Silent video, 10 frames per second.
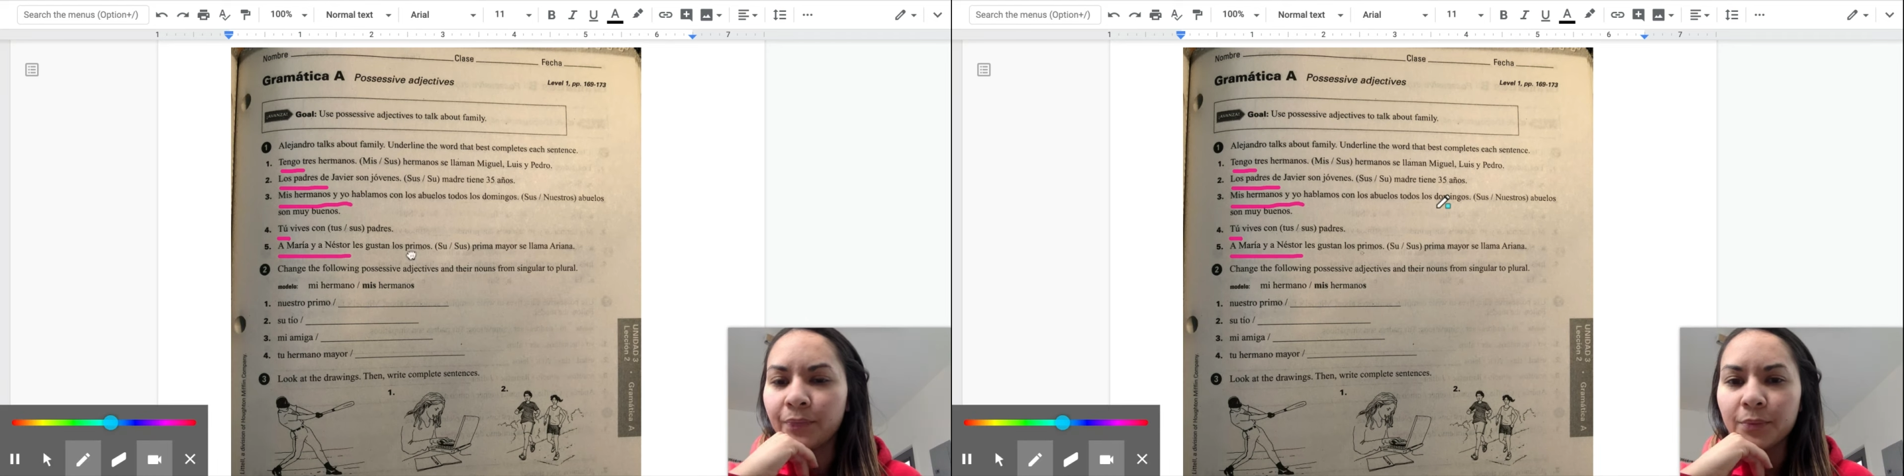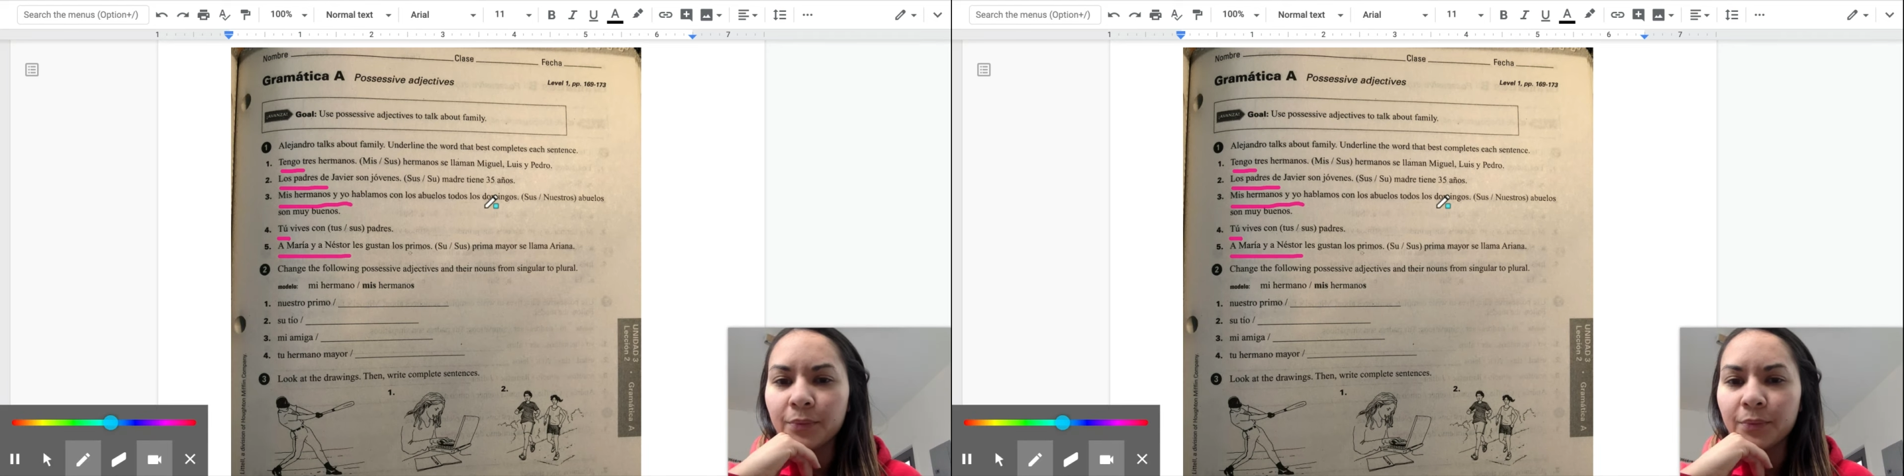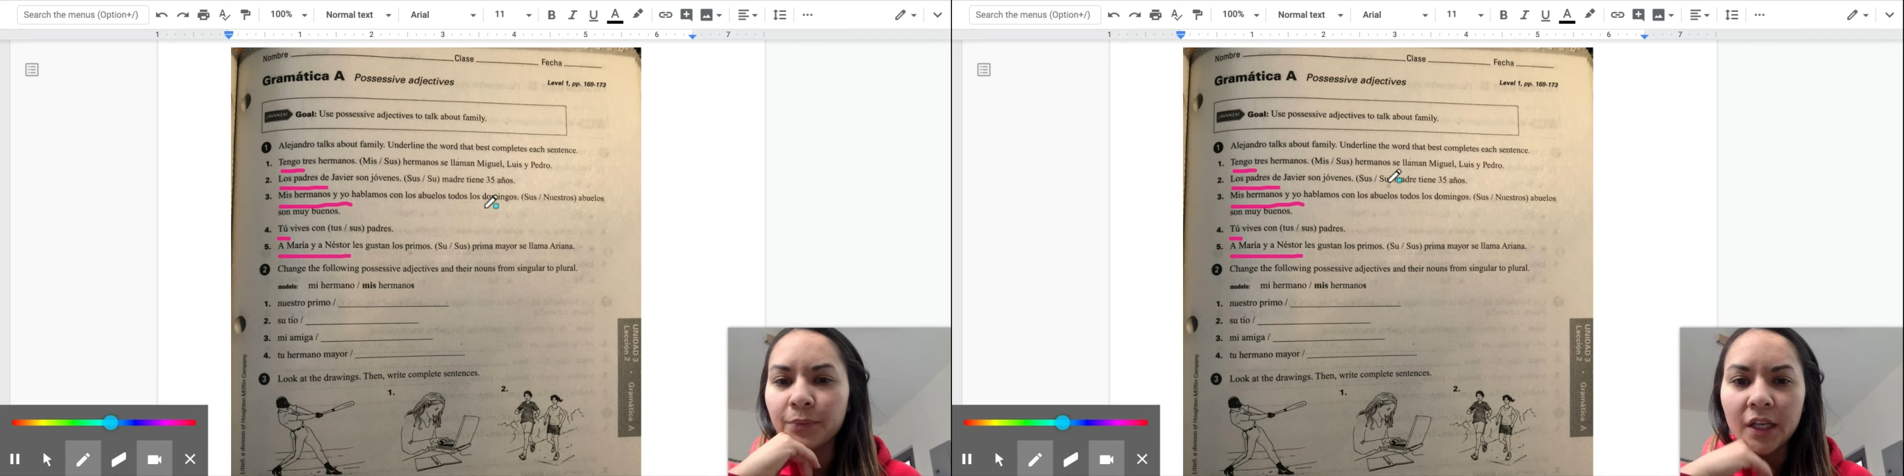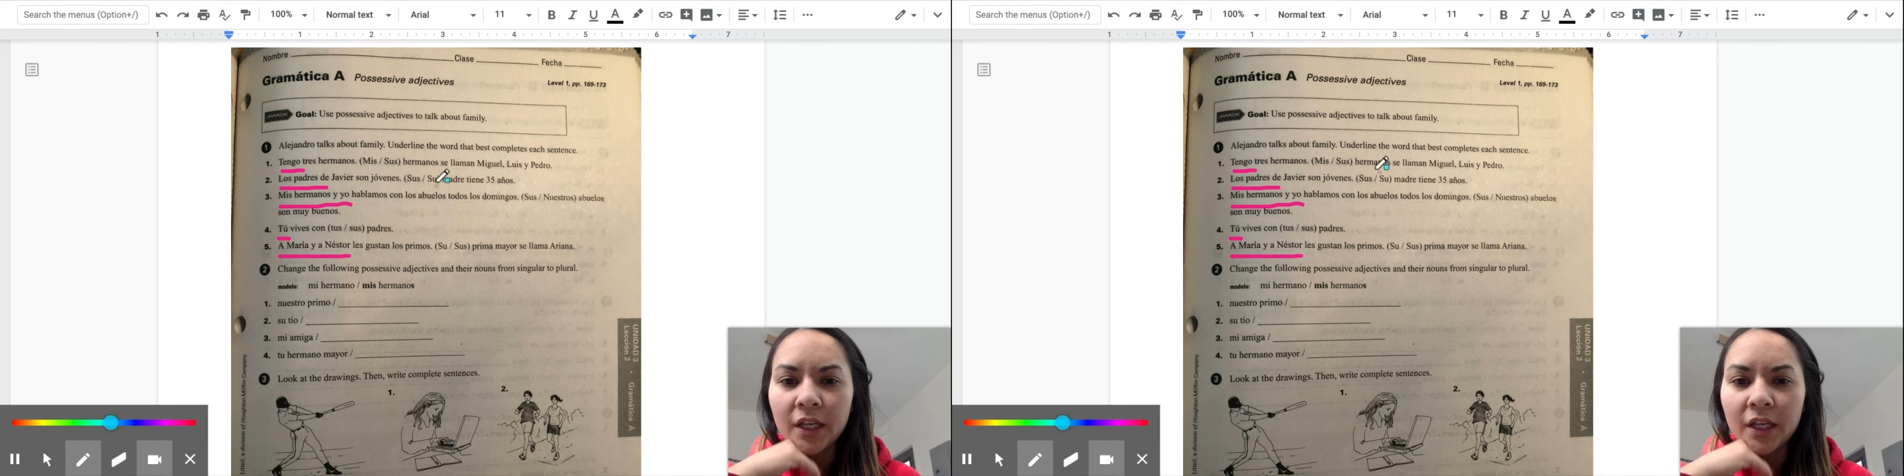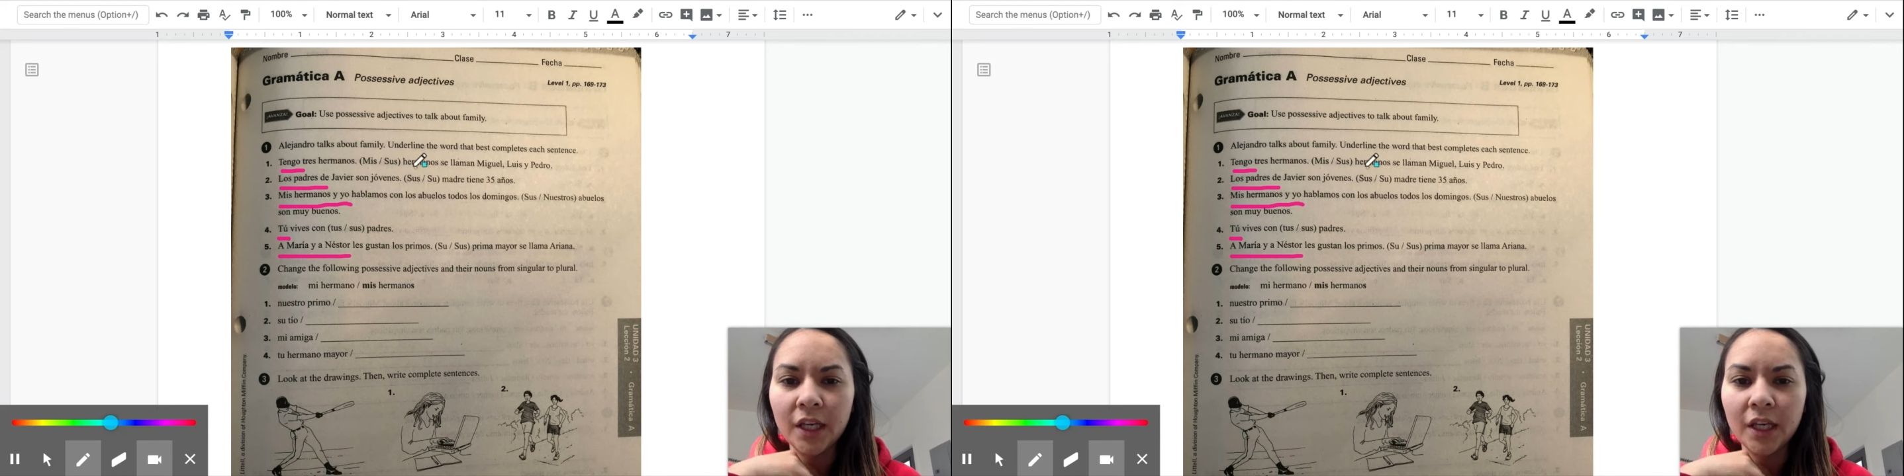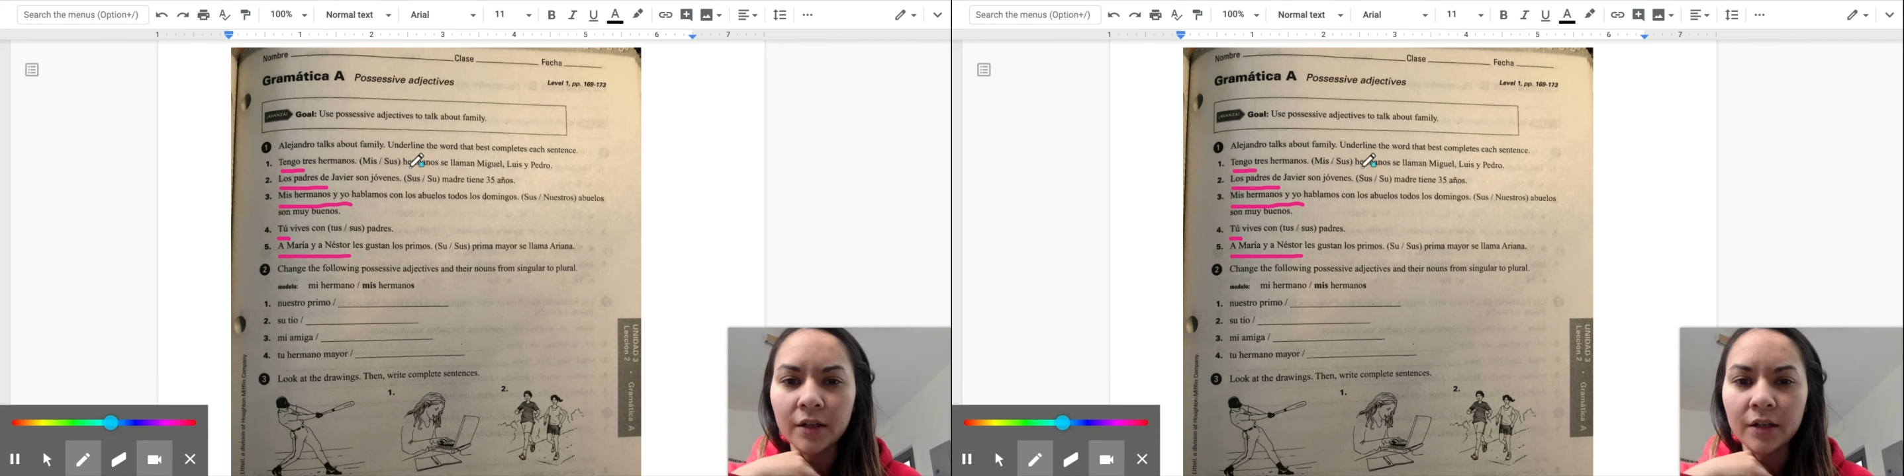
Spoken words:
here,